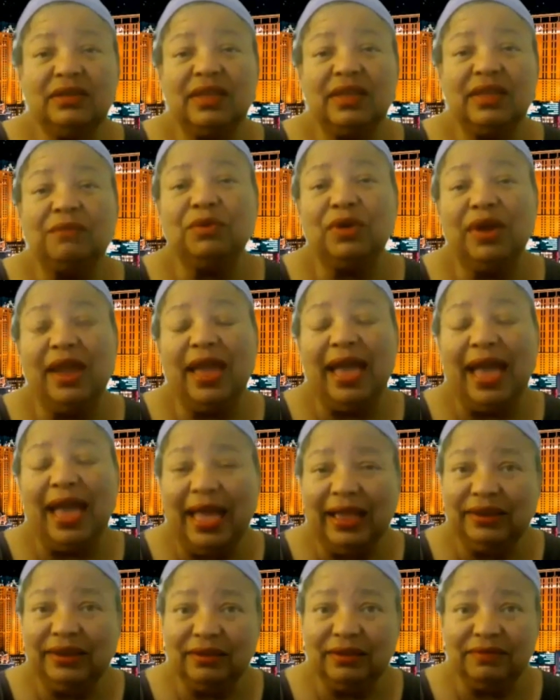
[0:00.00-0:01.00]
that were
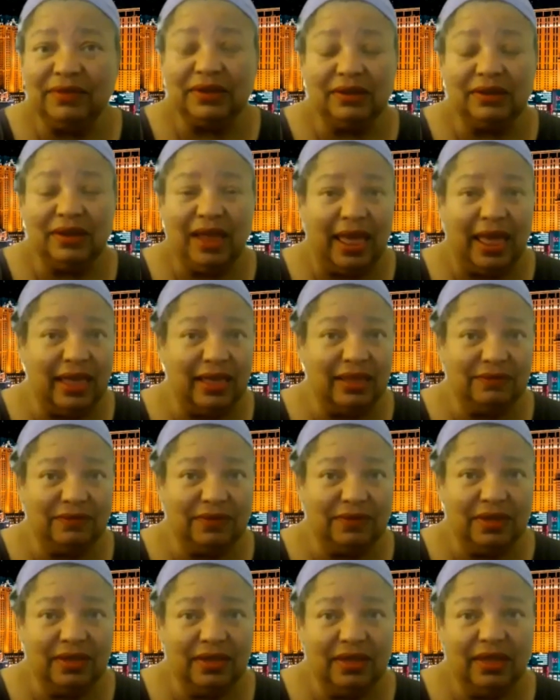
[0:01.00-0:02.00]
active and alive
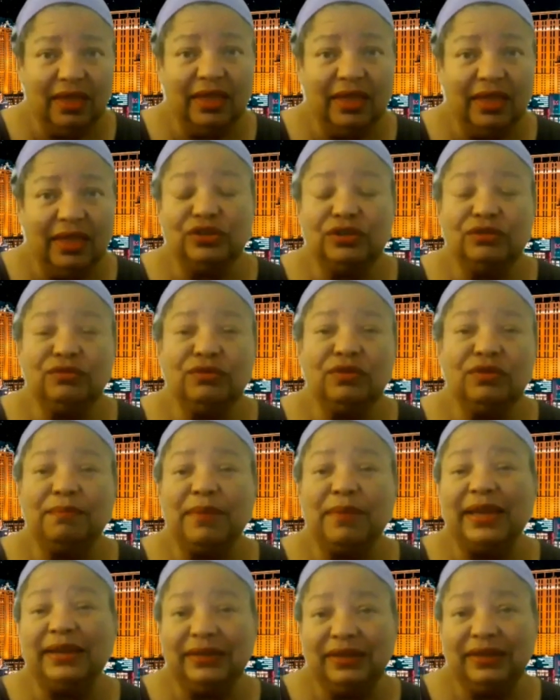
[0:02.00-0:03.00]
in two of
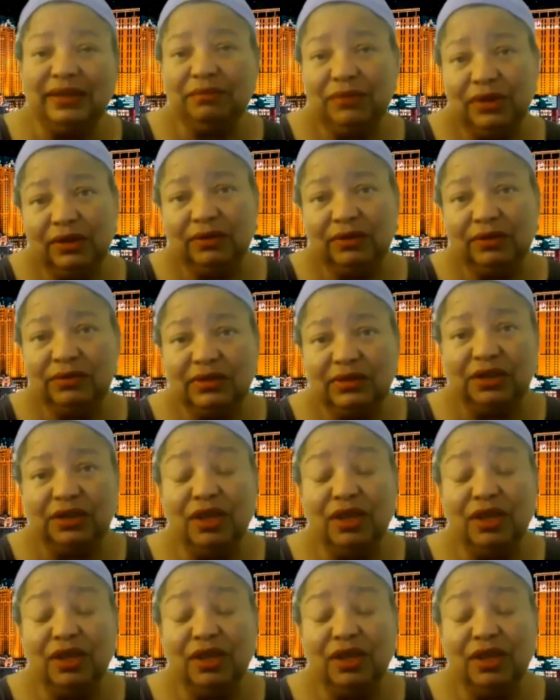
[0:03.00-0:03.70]
my lymph nodes.